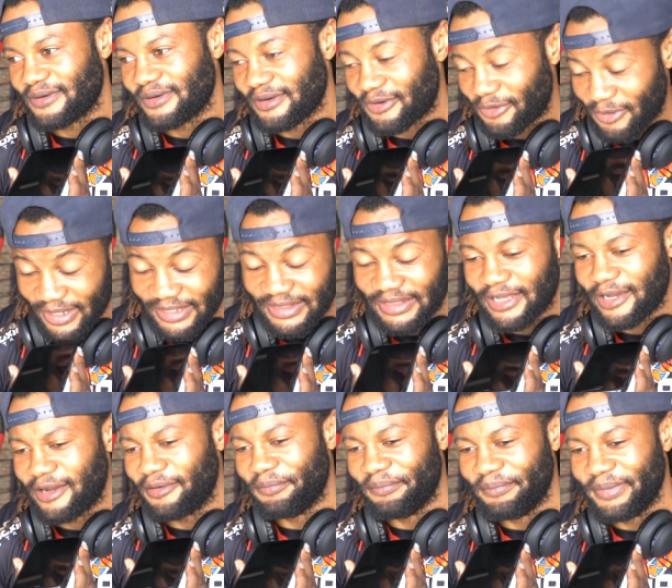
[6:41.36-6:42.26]
right
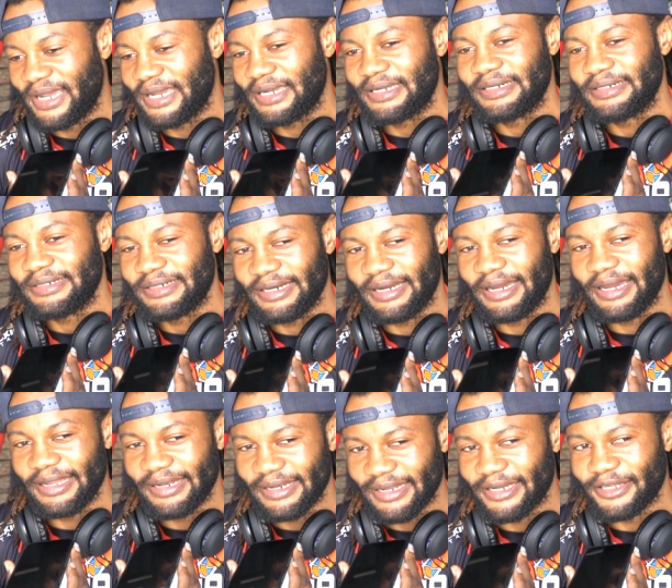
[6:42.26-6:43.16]
now I'm back,
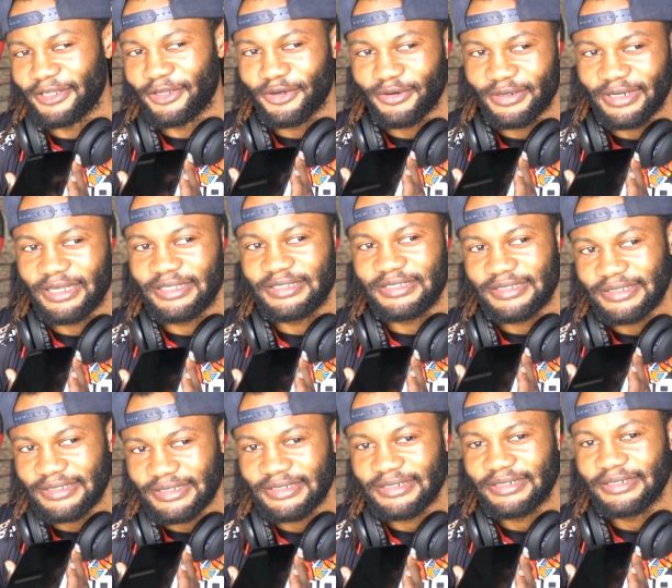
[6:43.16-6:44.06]
and I know
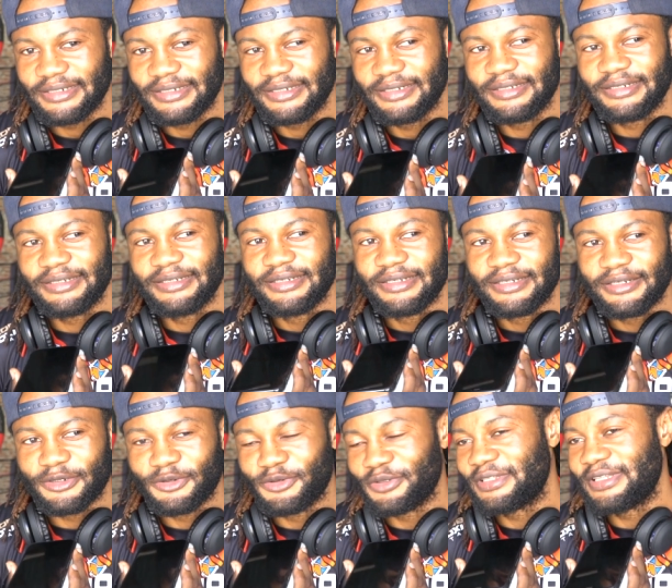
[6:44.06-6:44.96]
that
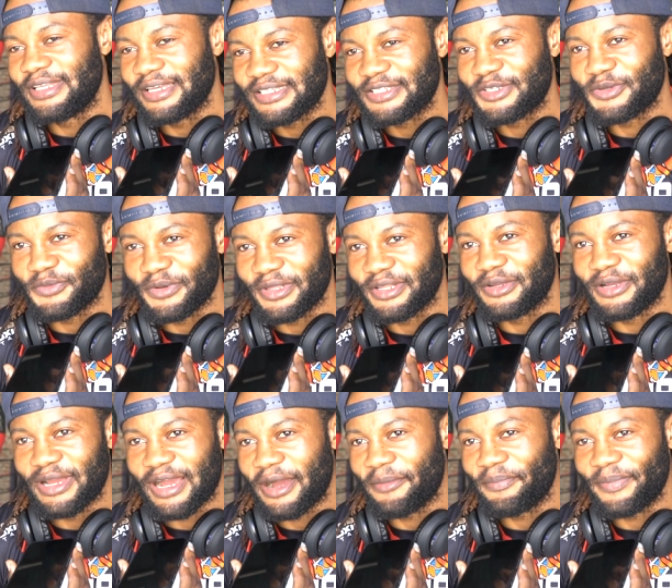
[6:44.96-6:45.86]
good things will
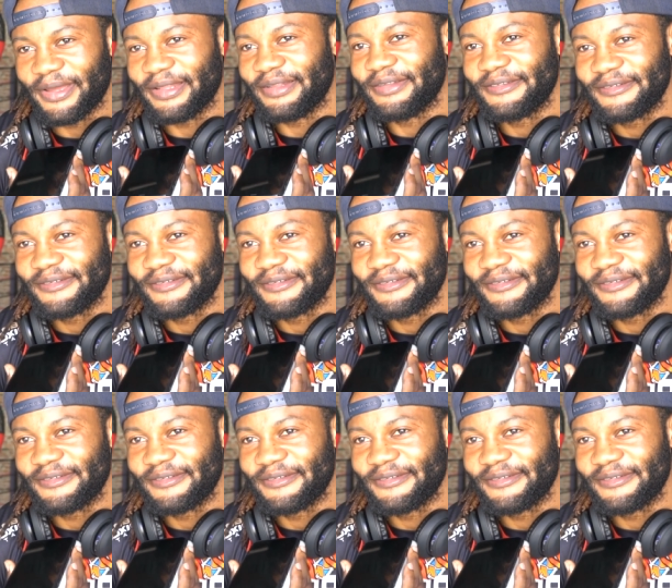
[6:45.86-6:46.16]
happen.